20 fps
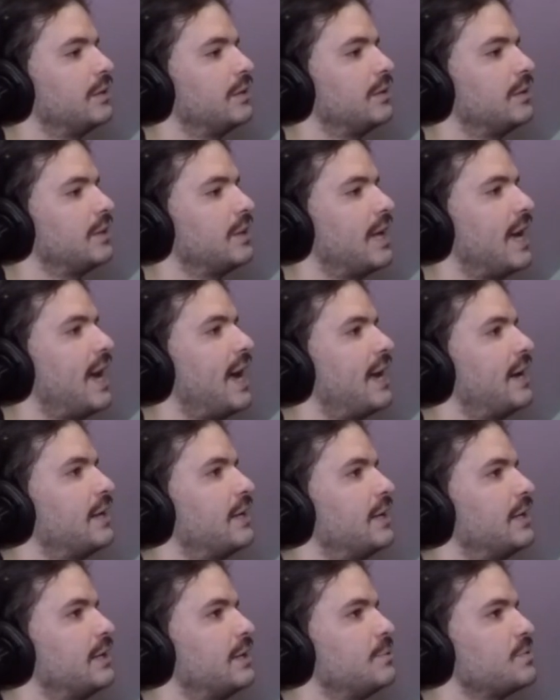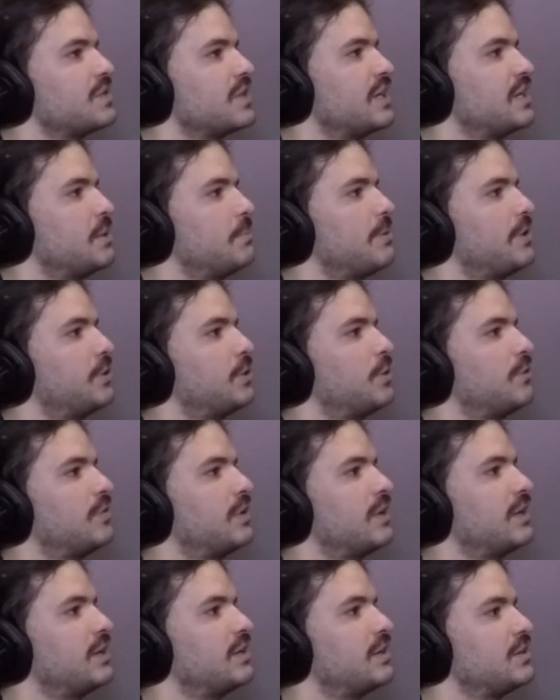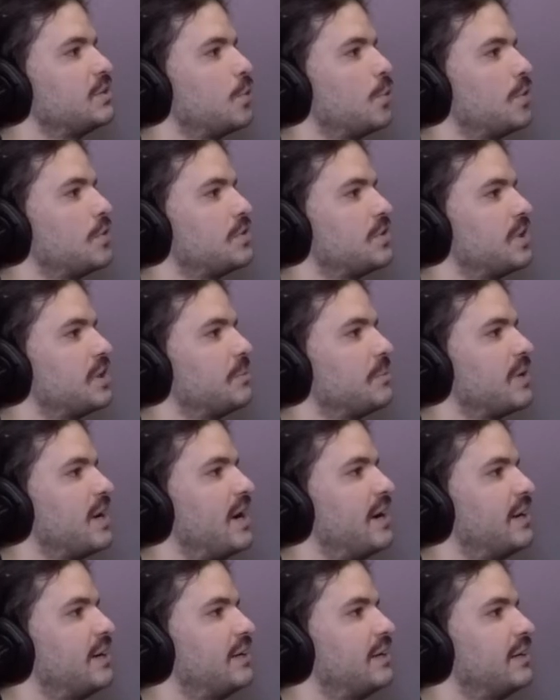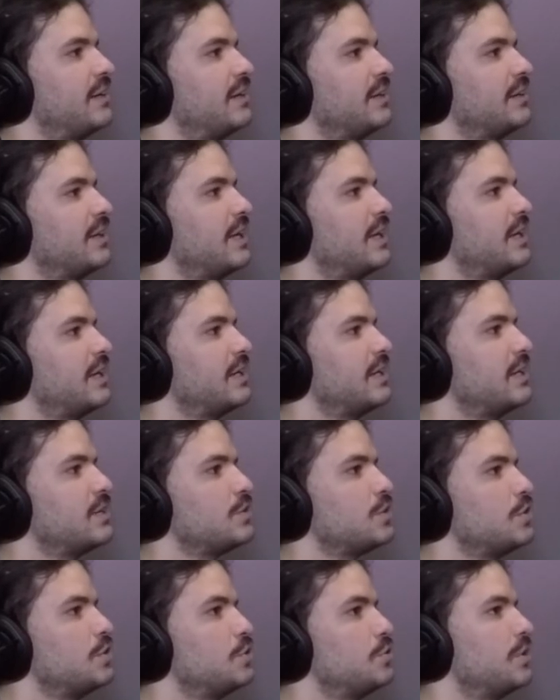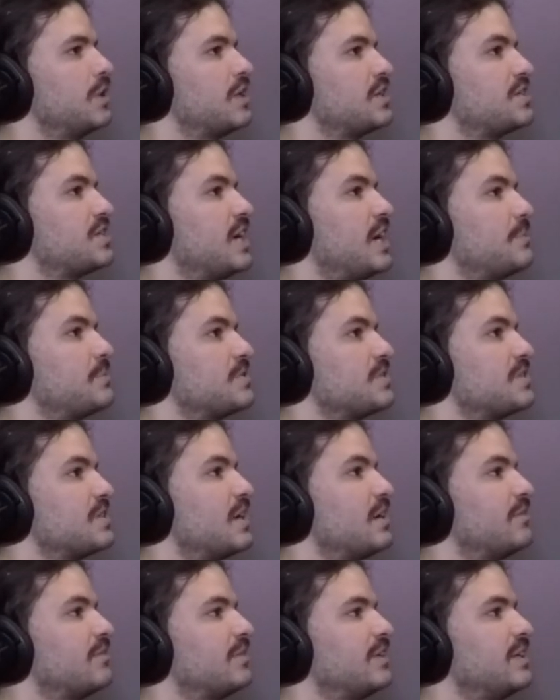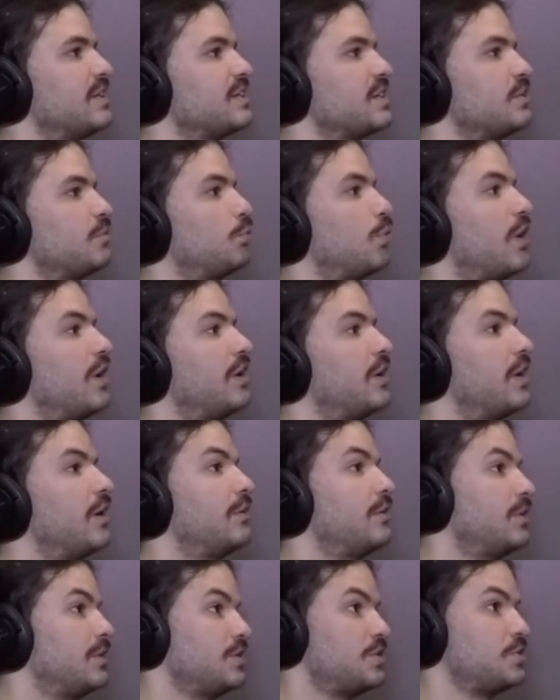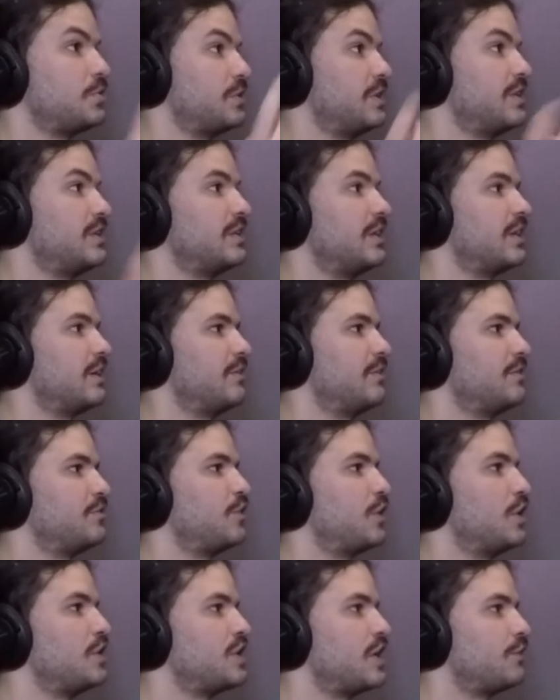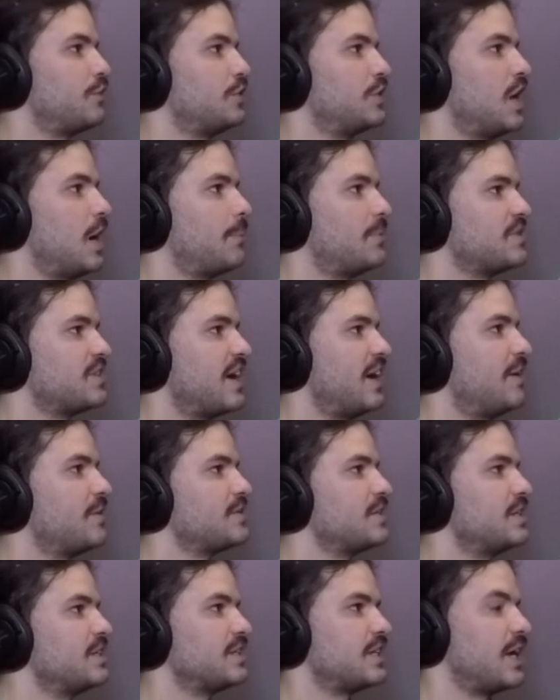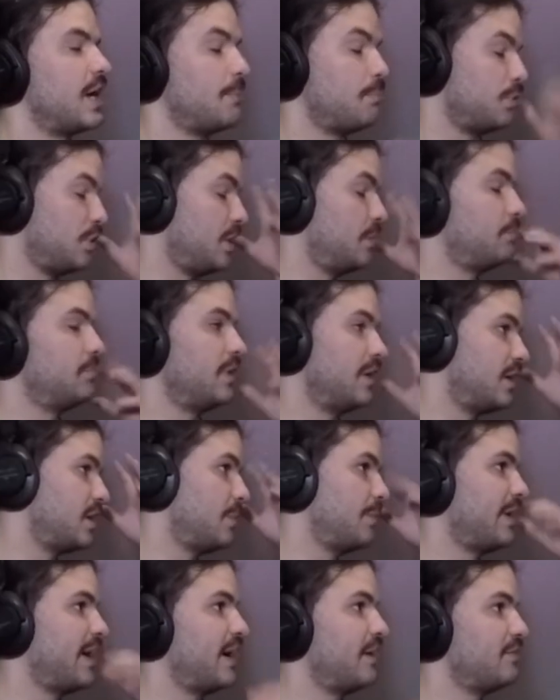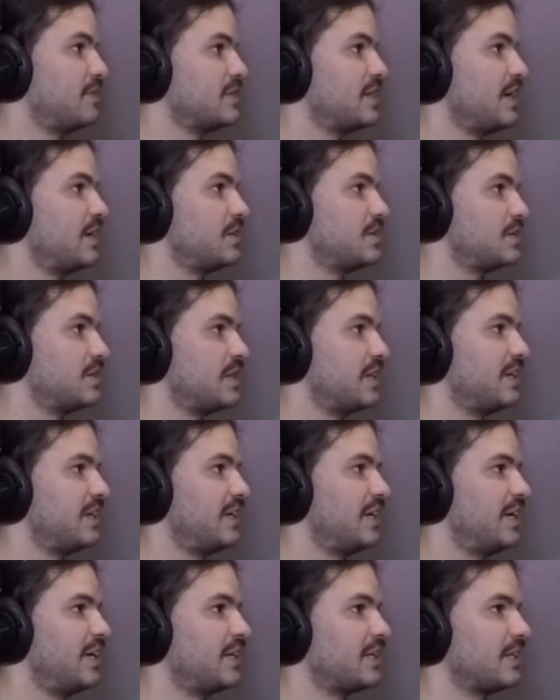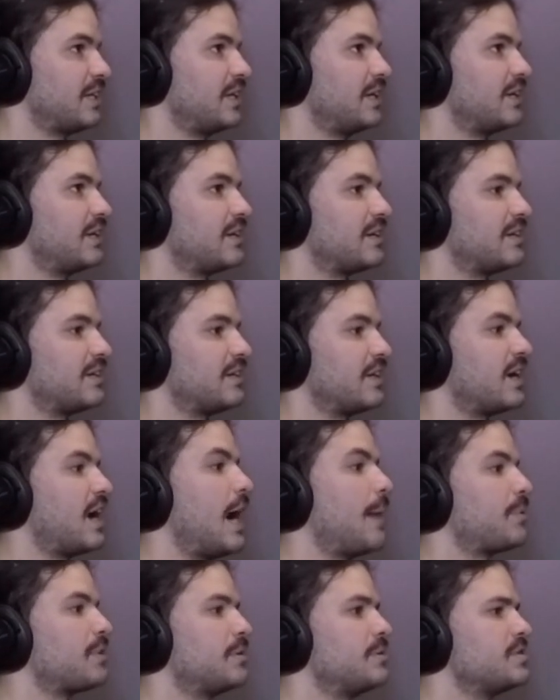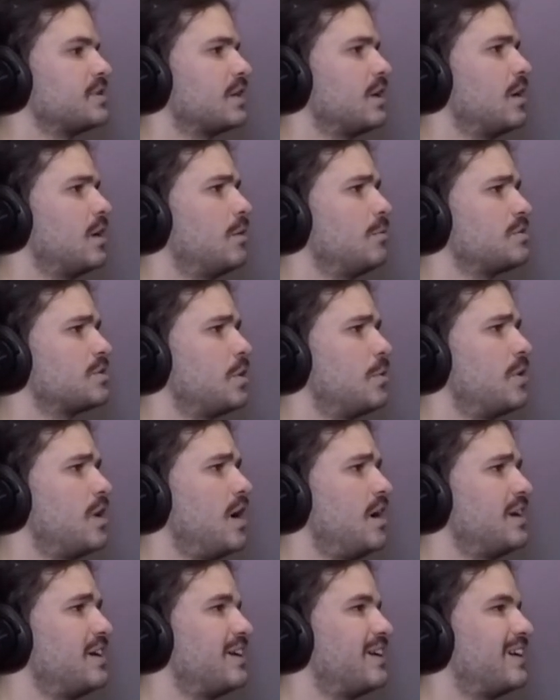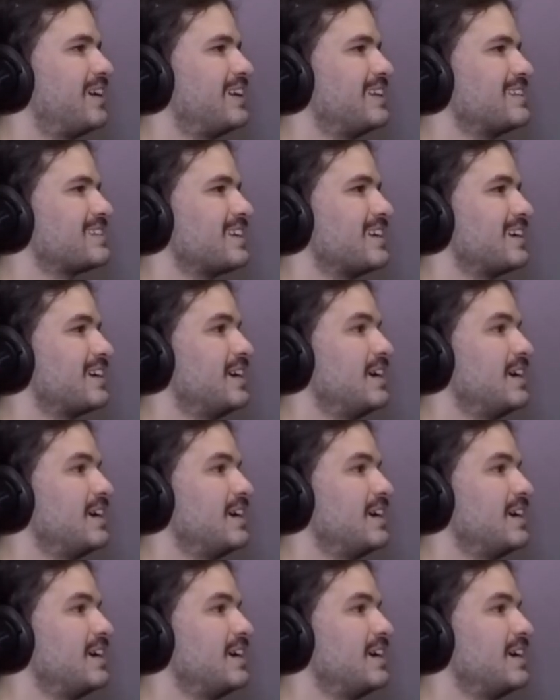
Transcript: had, and he was like in the middle of like torturing him, kind of like, and so the dude like escapes and stuff, and he's like running out on the street like in front of Jeffrey Dahmer's house, and he's like got blood like coming out of his head and shit, and like the cop comes, he's like, "Oh, what's going on here?" And he's like,